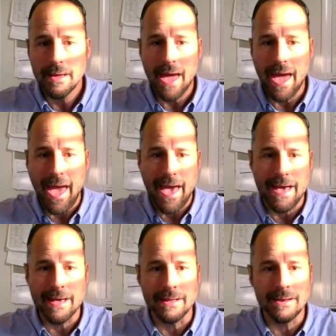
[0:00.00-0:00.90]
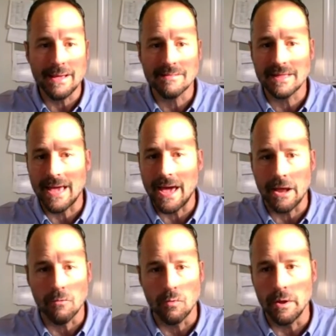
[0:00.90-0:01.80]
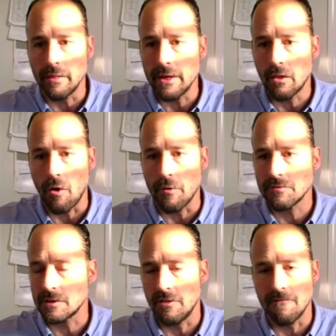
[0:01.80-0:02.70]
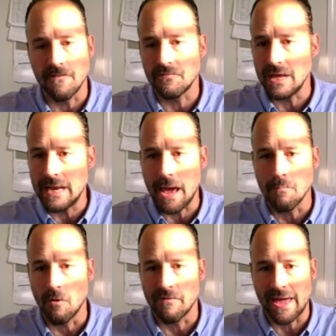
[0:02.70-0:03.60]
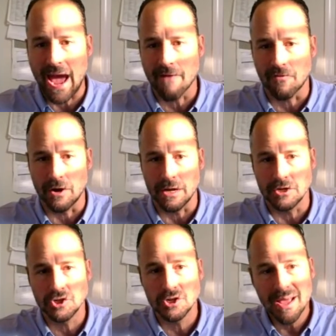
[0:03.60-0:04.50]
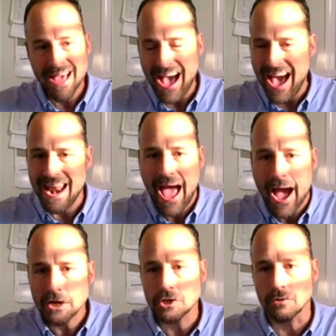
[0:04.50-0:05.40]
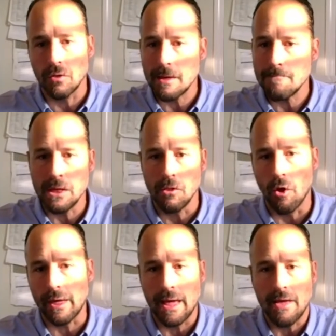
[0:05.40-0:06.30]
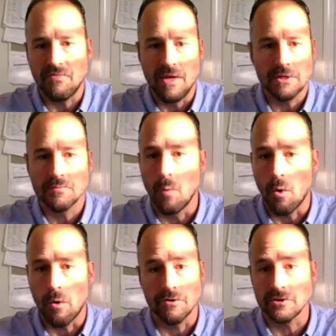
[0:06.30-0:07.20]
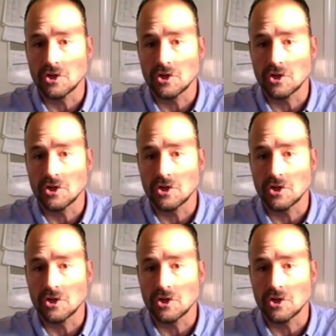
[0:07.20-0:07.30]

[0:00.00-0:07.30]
And it's getting really close to the 50-day moving average. I'd actually be looking at this more as a